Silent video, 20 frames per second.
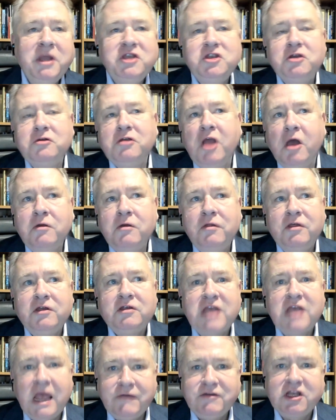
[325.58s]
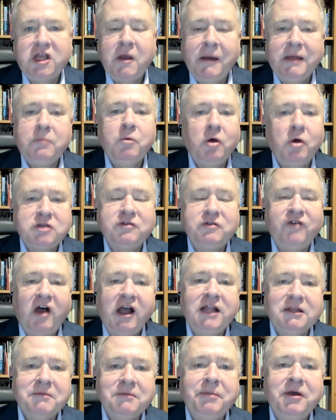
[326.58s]
do know that David Cohen was a
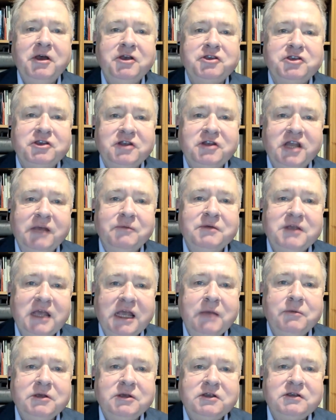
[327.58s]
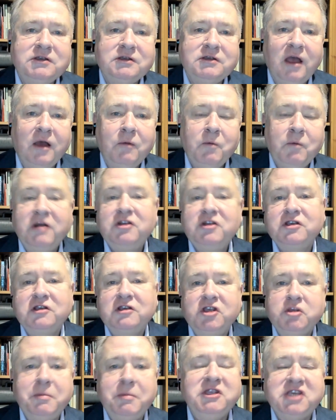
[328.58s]
violent person. He was, whereas
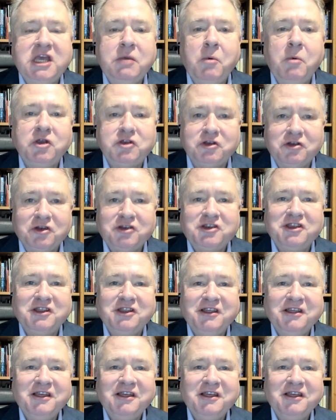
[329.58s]
Kosminski wasn't.